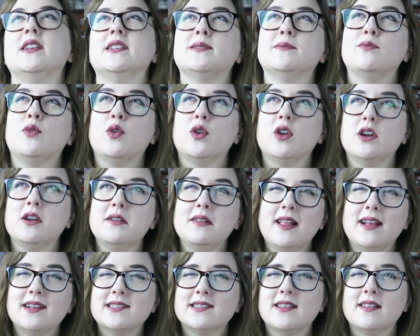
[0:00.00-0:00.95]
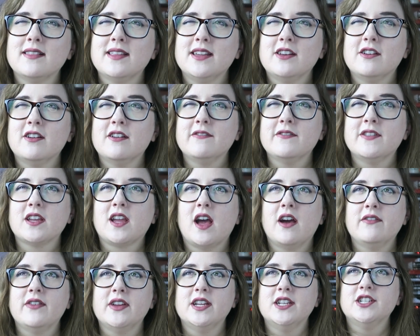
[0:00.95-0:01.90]
is more or less the leader of the
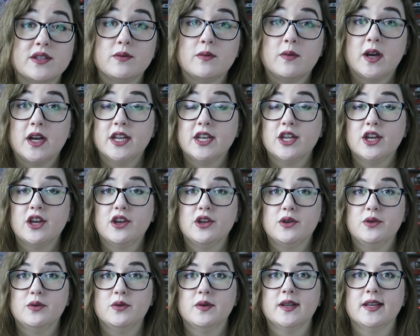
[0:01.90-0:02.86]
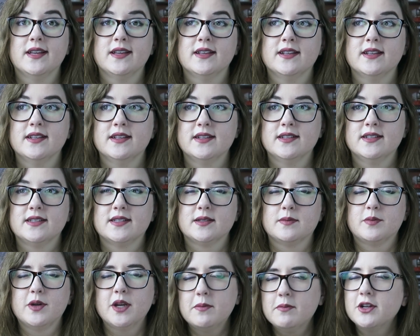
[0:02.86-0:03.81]
coven. The one who is
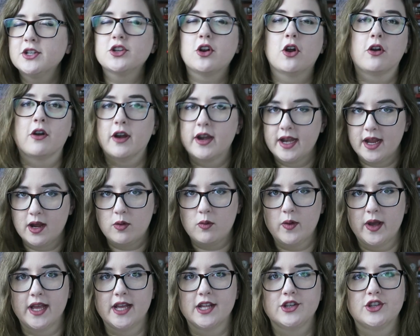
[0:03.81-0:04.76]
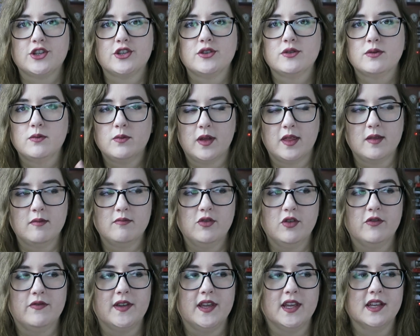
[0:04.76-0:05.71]
pretty much already a witch when the
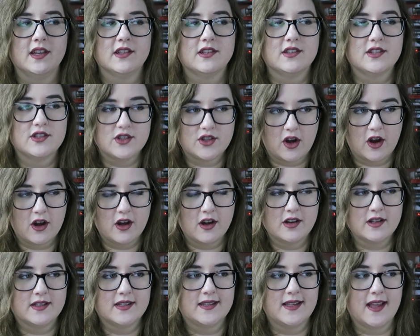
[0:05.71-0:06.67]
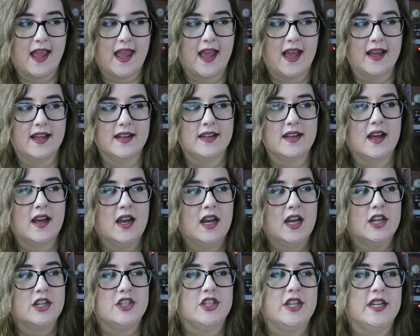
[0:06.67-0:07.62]
movie starts, and
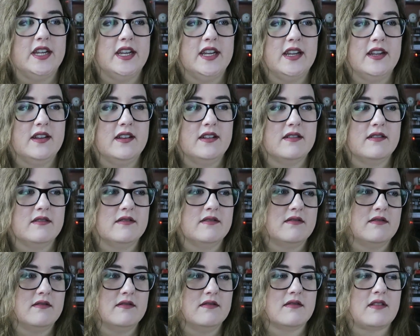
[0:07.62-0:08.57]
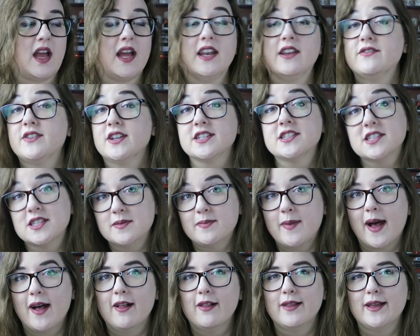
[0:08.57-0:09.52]
she kind of does a
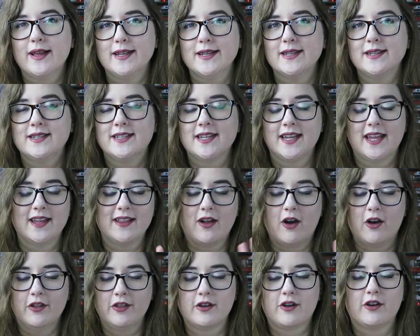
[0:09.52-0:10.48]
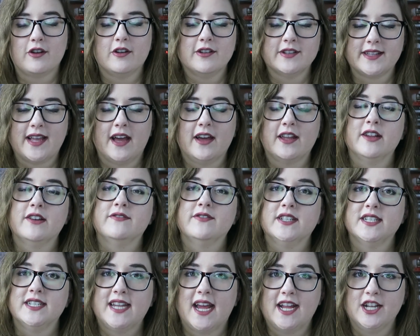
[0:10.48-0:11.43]
spell and to get all the girls out
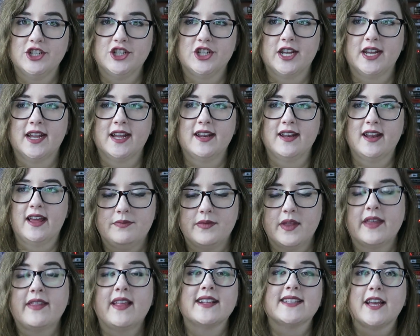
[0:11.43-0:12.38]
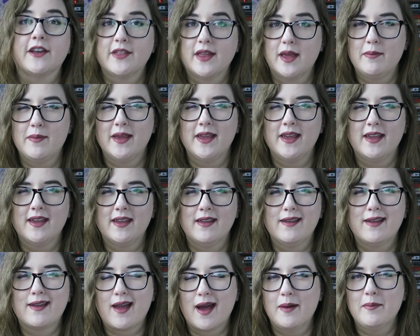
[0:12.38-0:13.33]
of detention. And that's how they
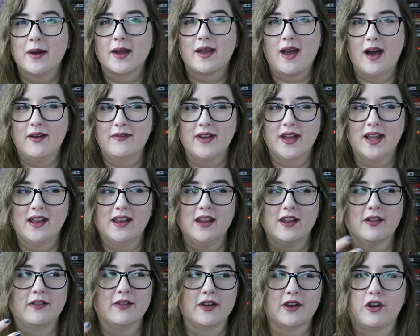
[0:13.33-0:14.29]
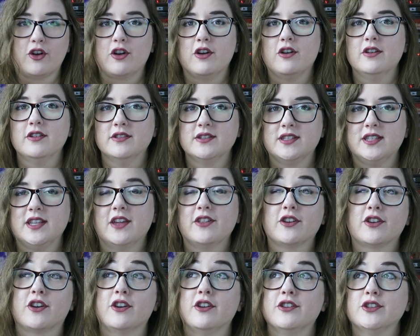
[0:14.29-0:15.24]
become a coven. You know, the
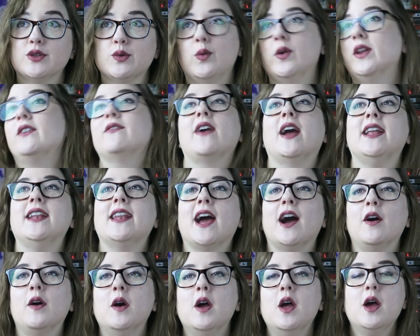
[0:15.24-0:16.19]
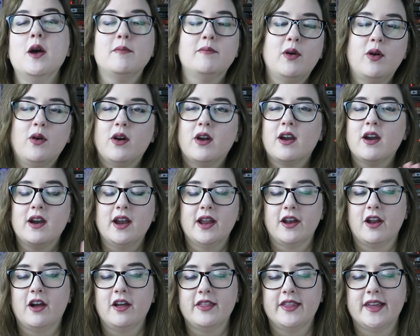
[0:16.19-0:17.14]
other girls want to find out more
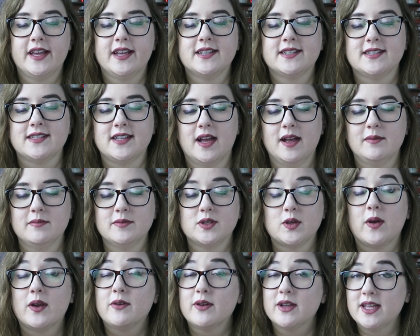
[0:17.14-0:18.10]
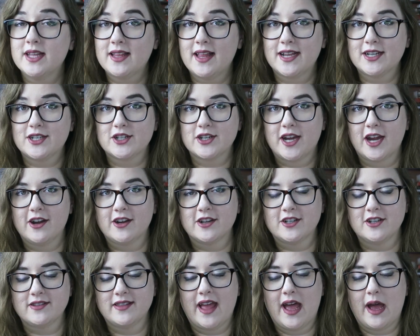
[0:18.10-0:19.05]
and all this. So I really liked her
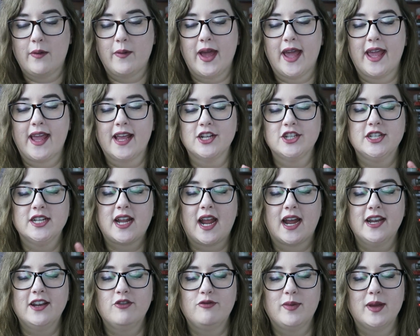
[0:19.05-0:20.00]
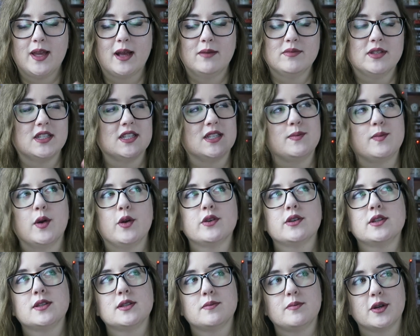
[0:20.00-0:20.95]
character in that way. And she kind of becomes the
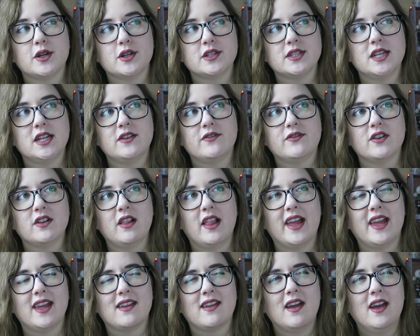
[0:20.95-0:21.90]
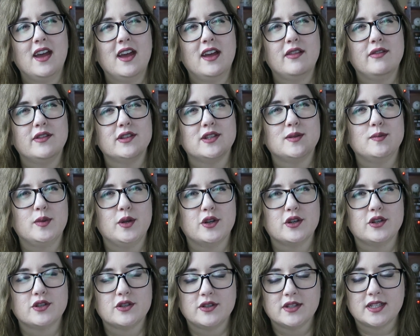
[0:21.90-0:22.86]
spokesperson for like the
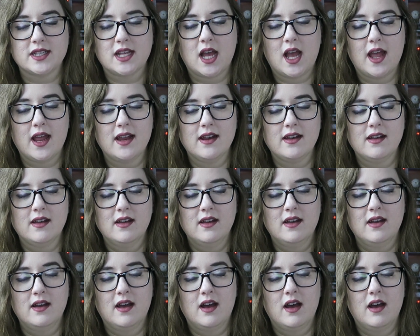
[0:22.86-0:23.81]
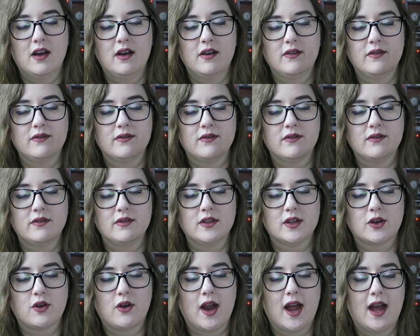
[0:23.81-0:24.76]
spiritual side of
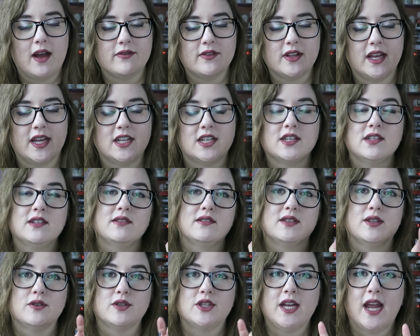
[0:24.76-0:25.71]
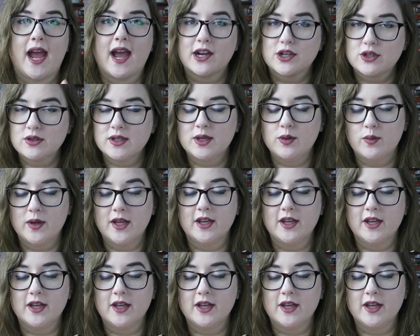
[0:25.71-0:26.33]
the craft. Like, so she actually